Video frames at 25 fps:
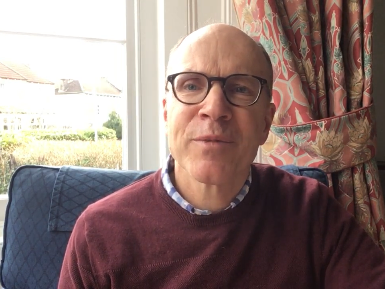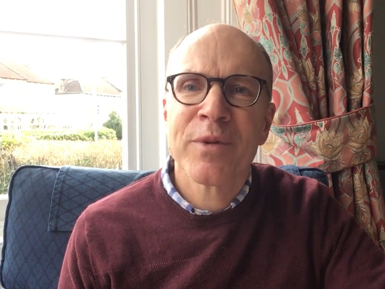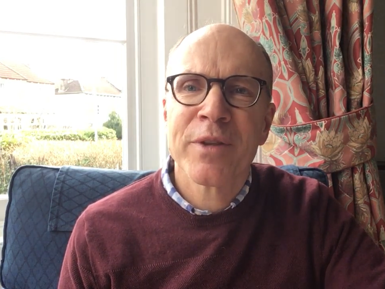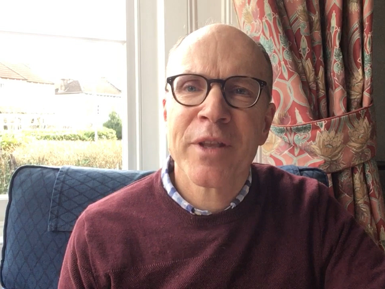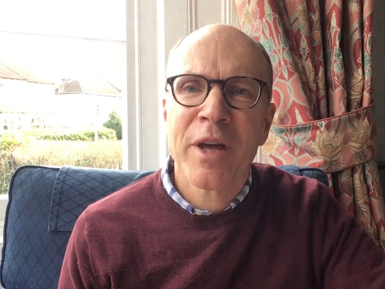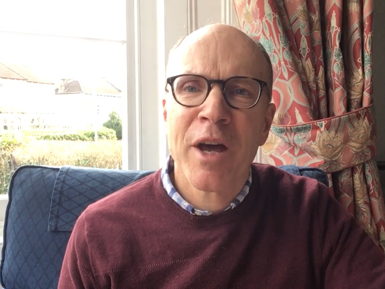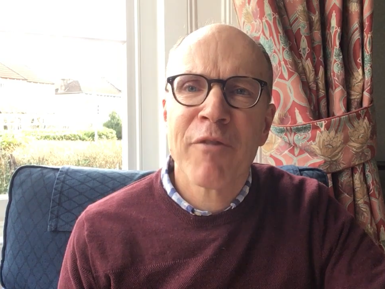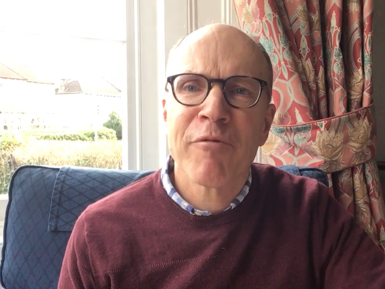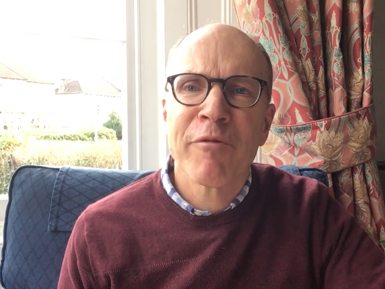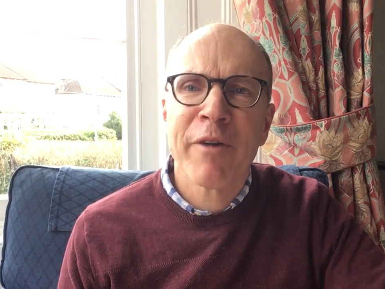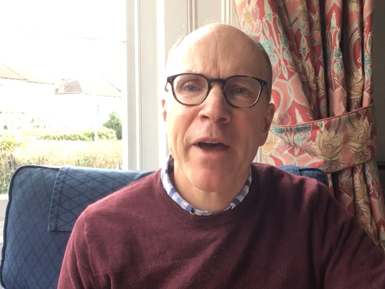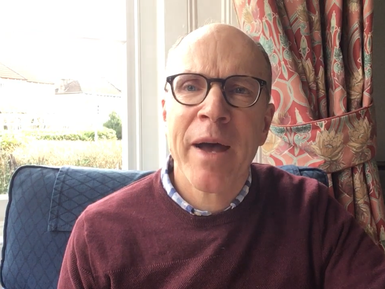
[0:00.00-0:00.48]
with
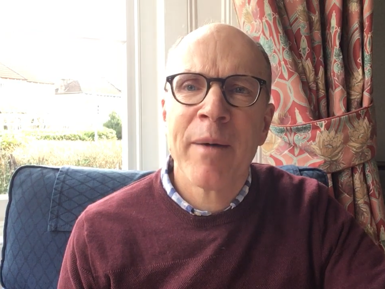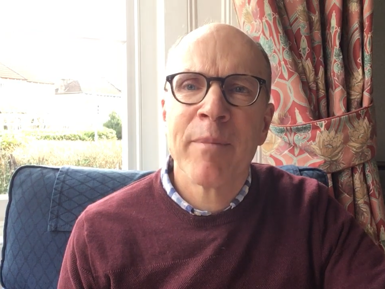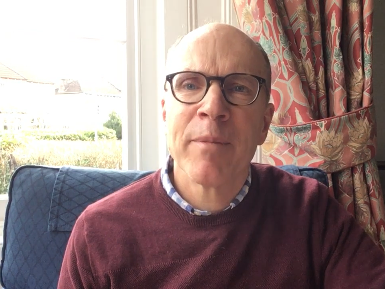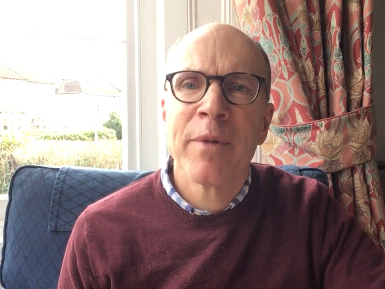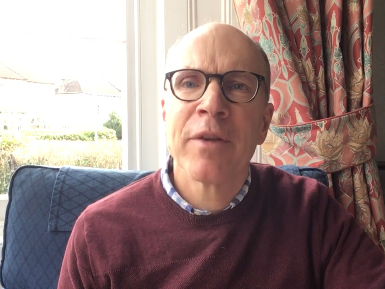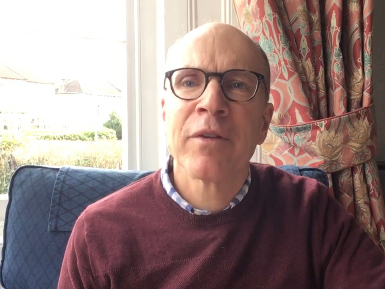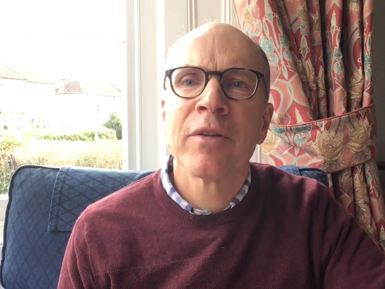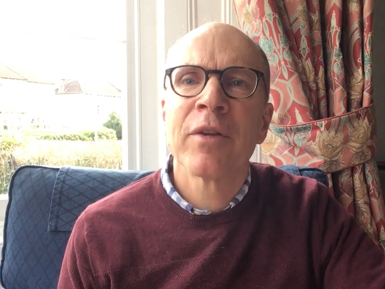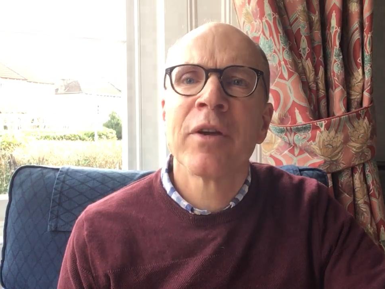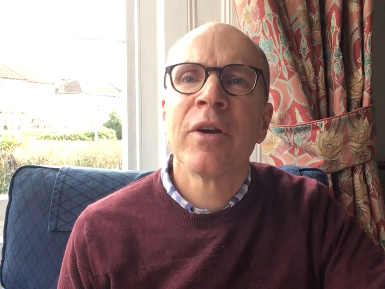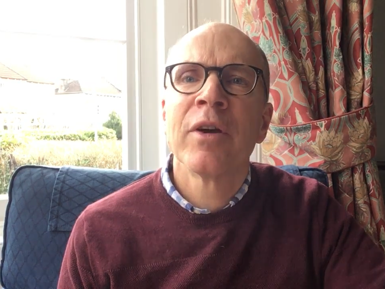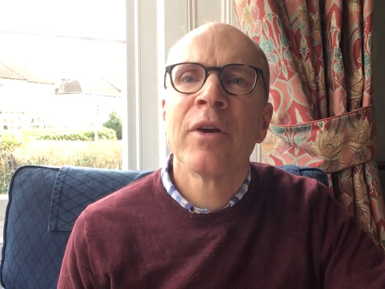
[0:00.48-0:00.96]
our
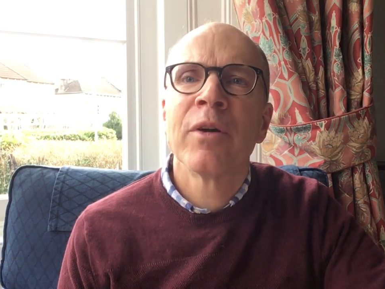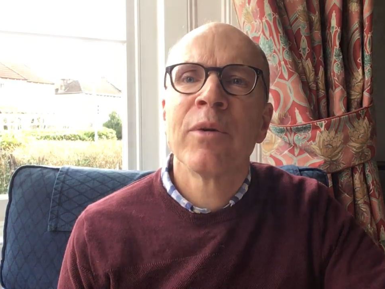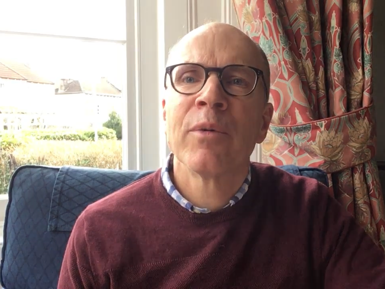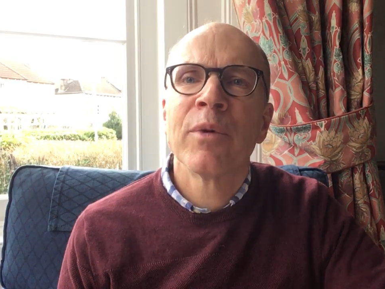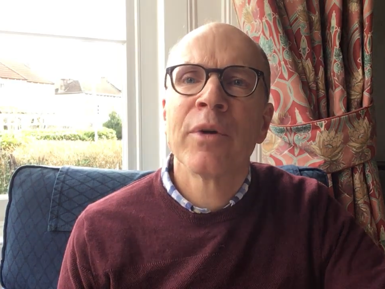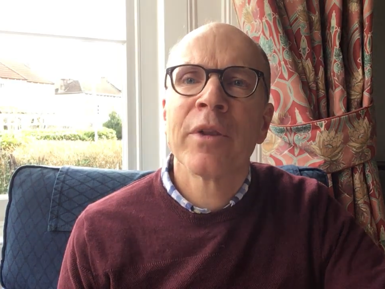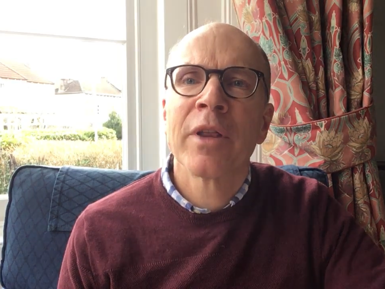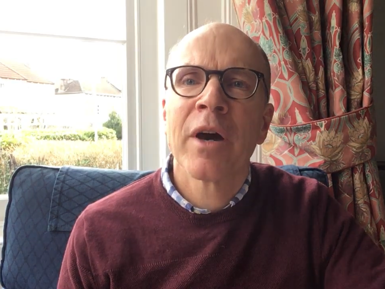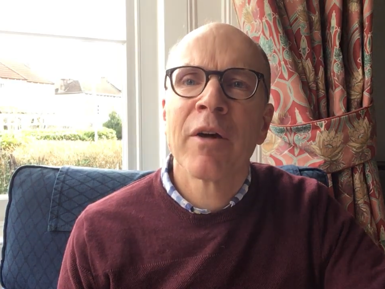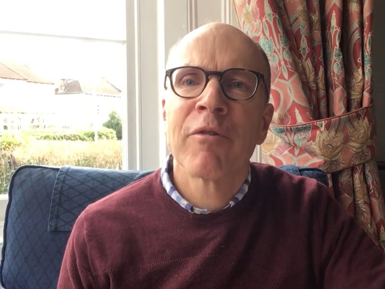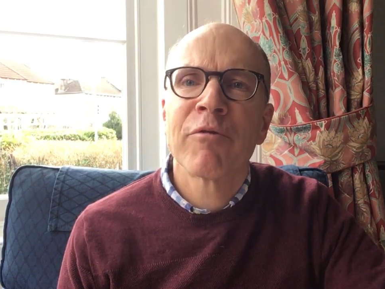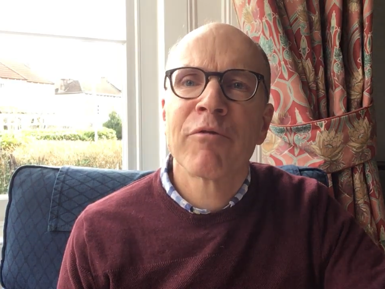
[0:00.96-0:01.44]
families,
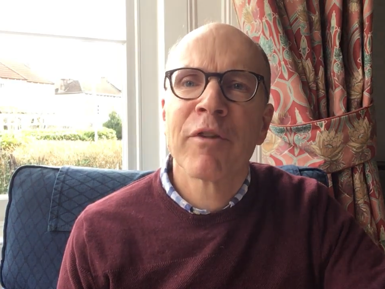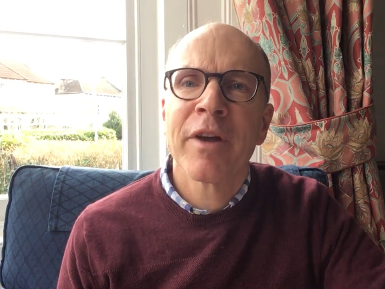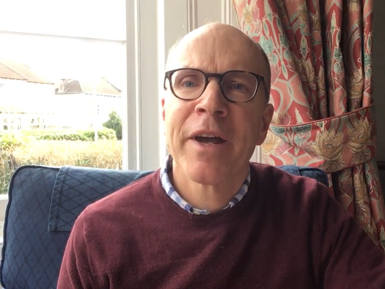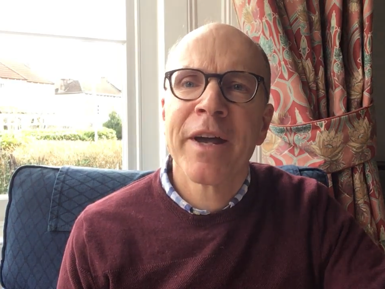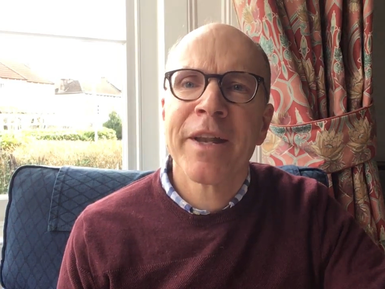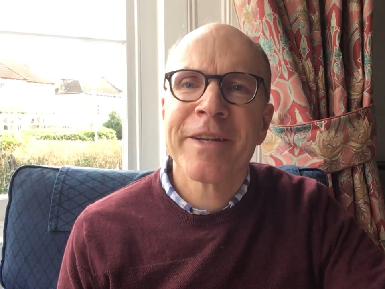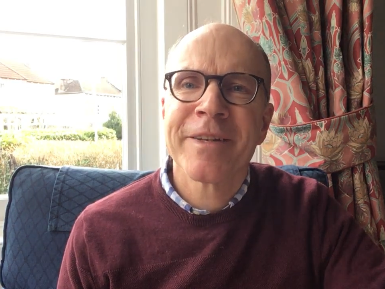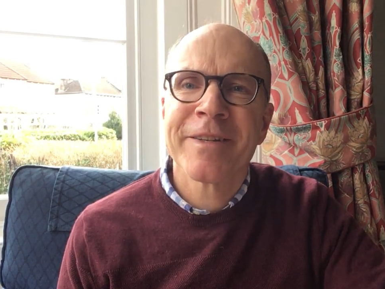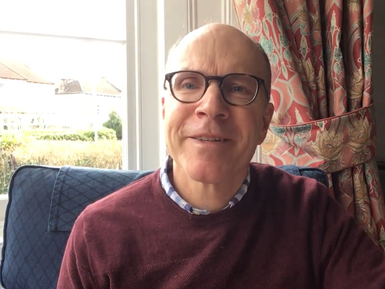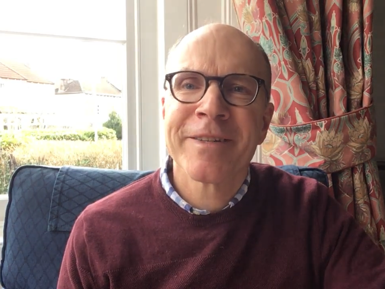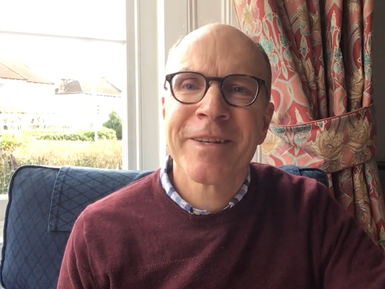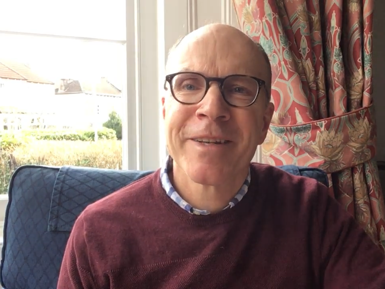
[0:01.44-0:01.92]
with our
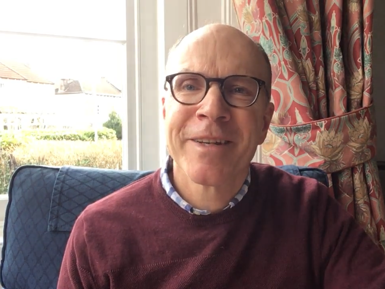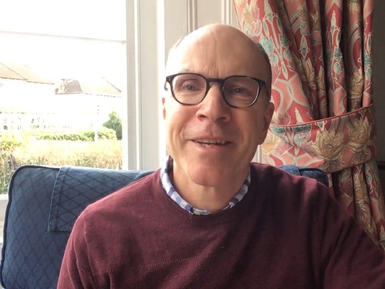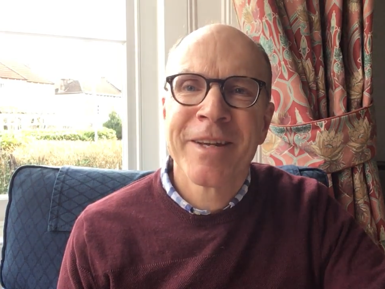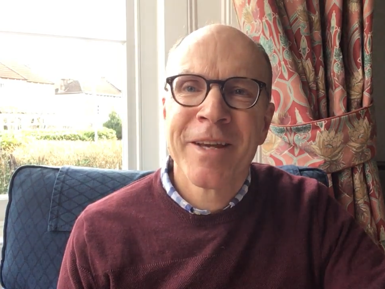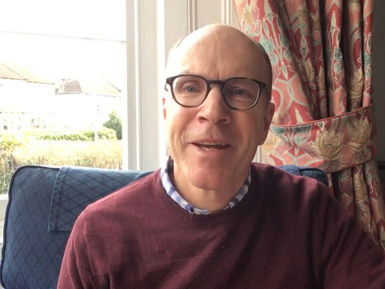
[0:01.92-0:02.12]
friends.